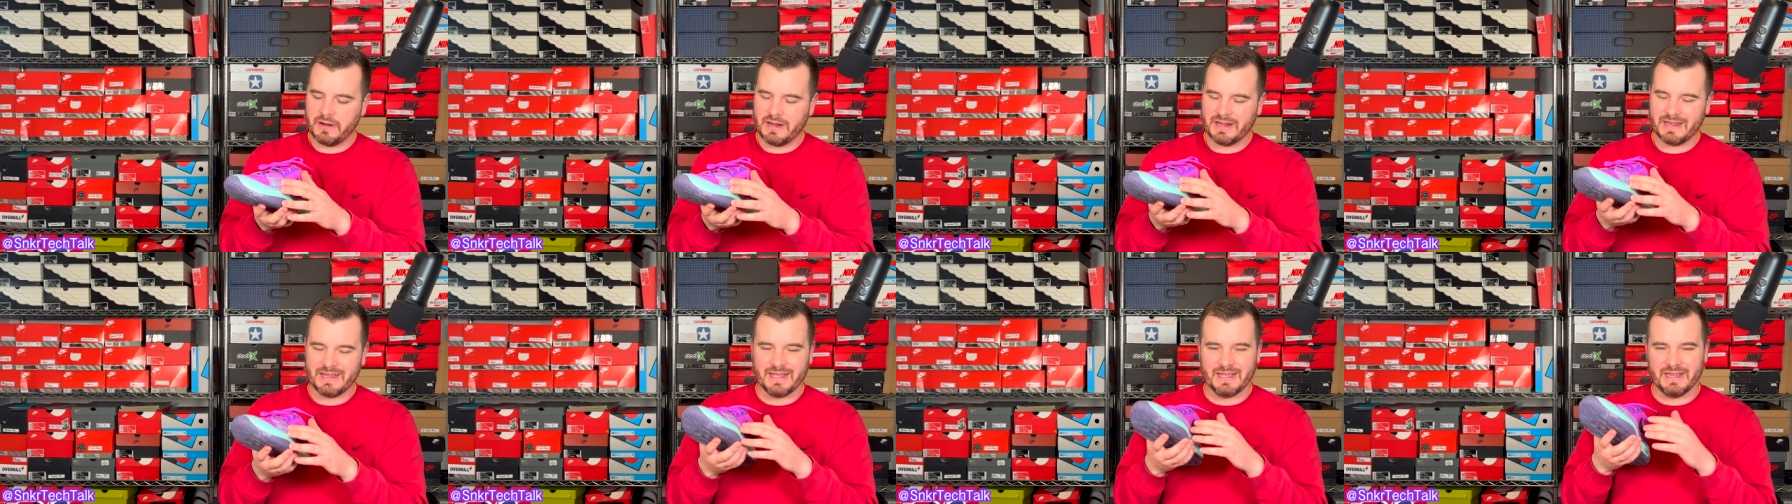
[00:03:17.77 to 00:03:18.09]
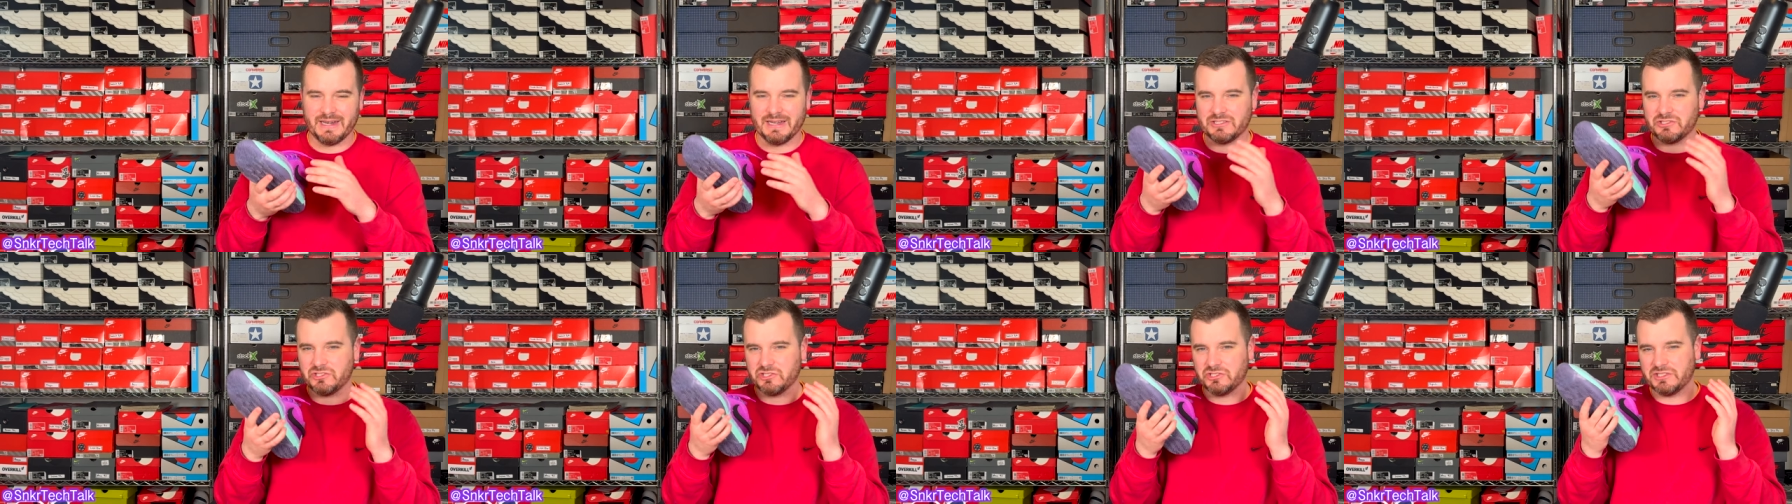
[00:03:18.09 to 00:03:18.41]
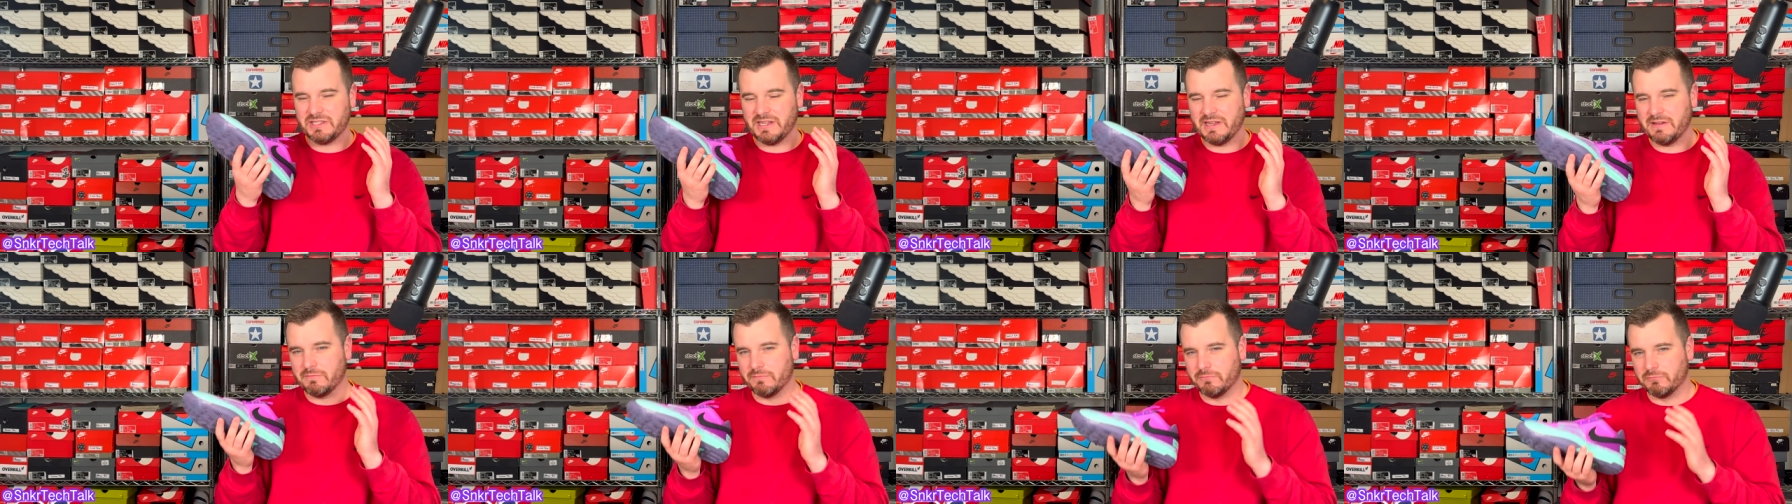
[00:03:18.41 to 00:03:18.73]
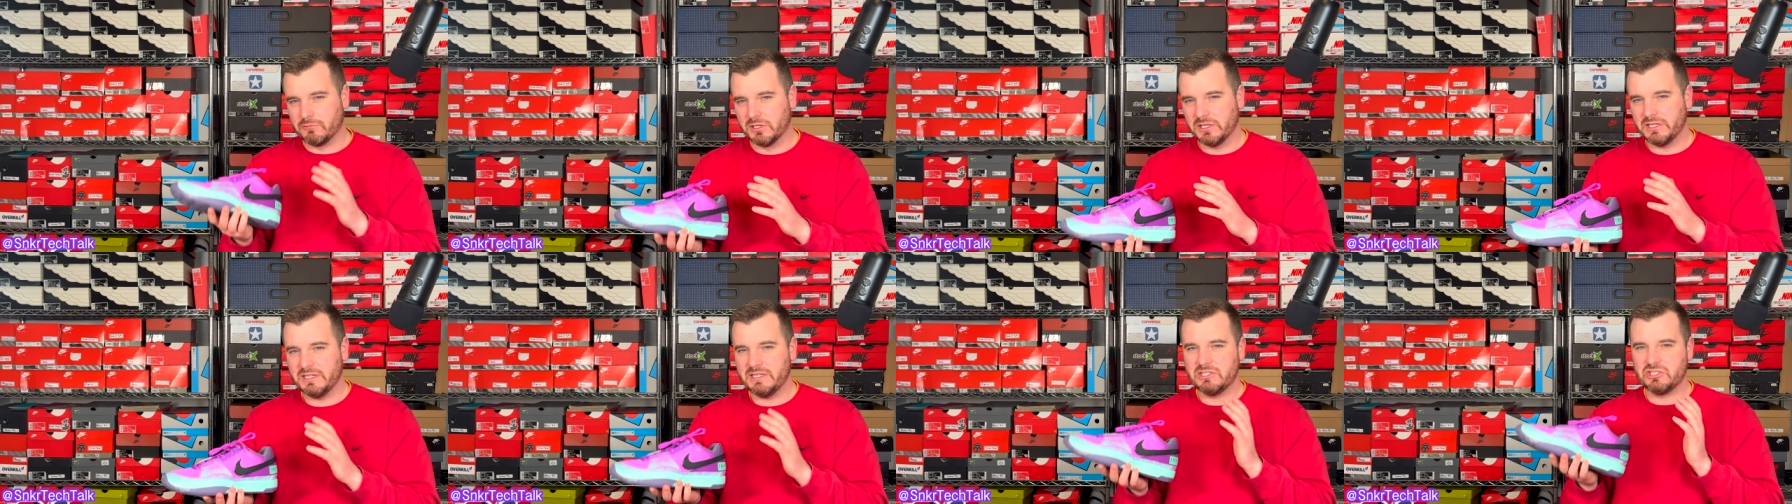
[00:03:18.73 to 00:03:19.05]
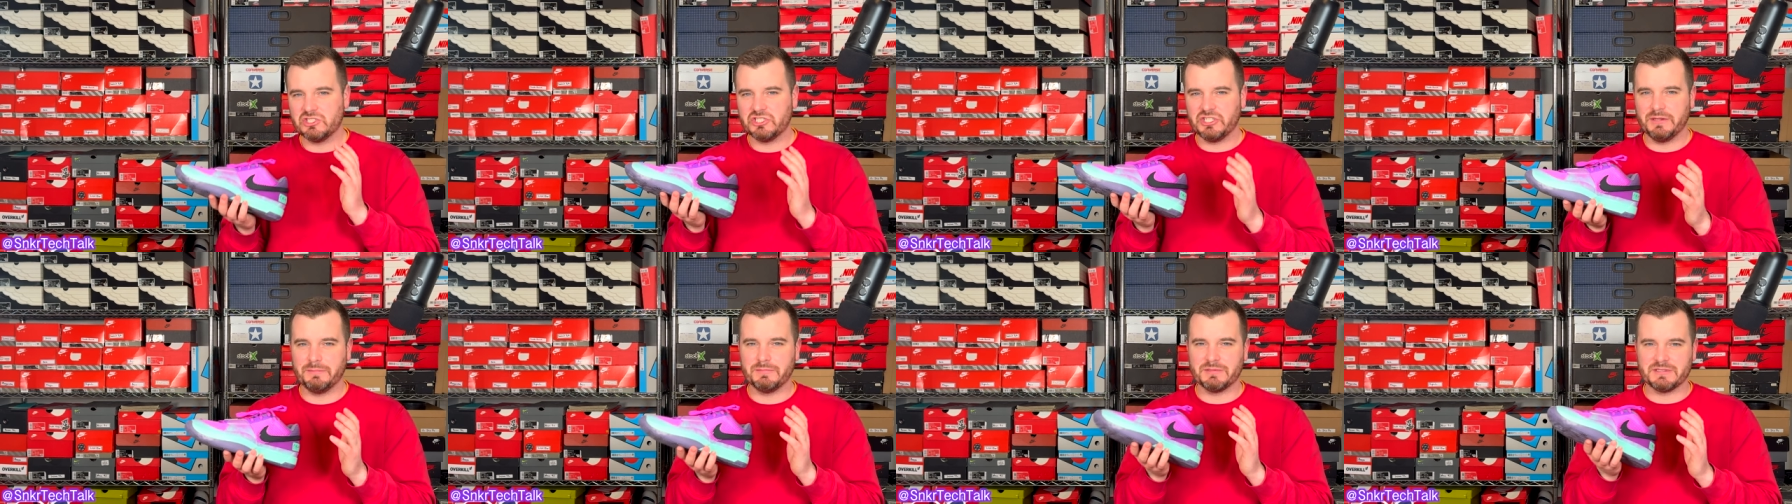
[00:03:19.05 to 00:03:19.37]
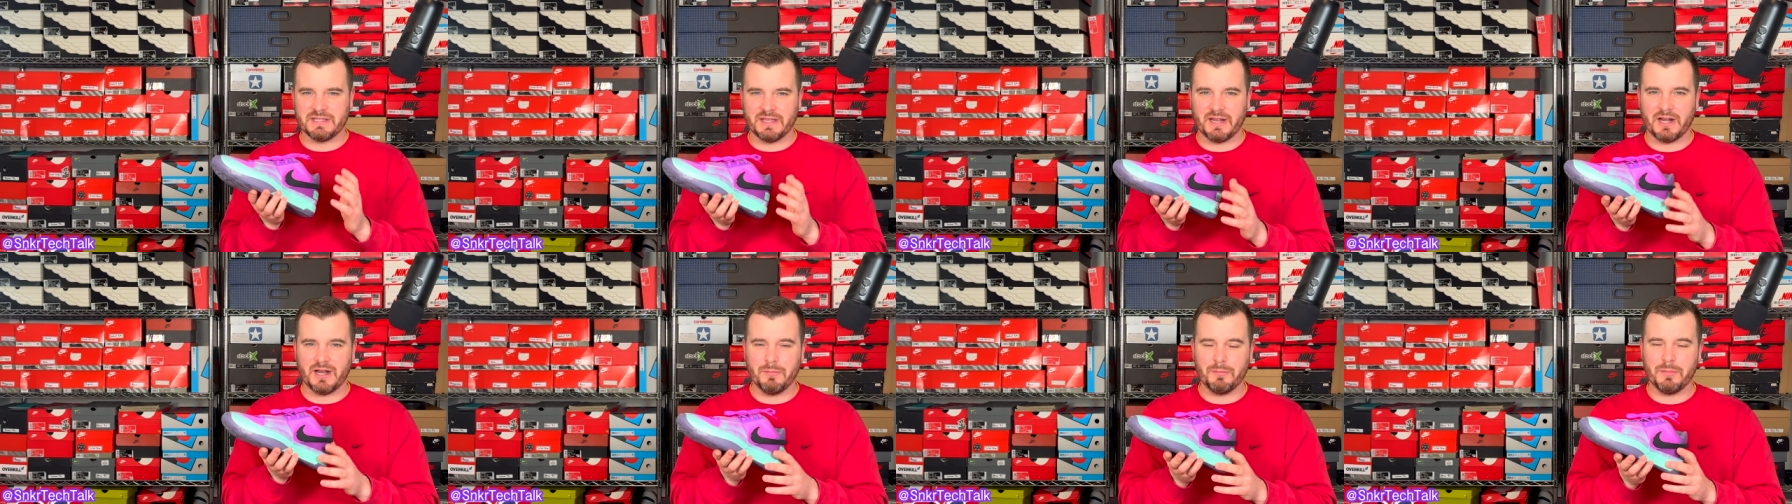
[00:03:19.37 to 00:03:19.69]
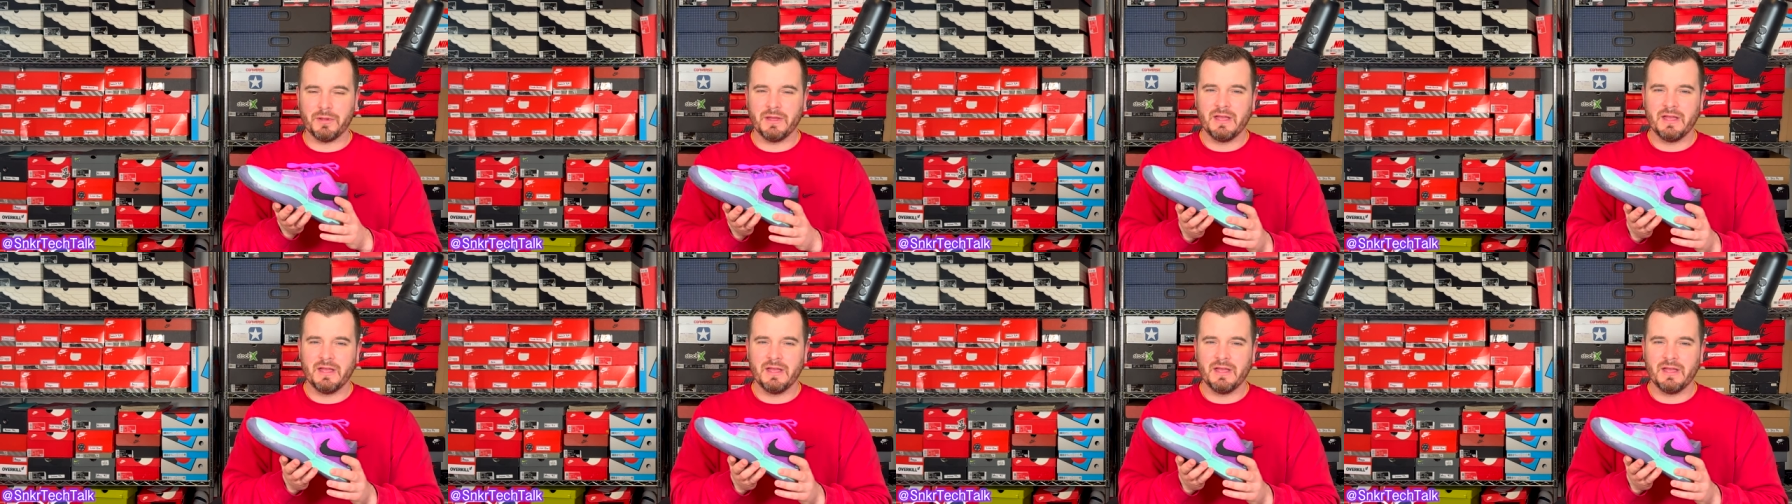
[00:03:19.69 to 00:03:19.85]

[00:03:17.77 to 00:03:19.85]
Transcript: again, it's just a really cheap setup.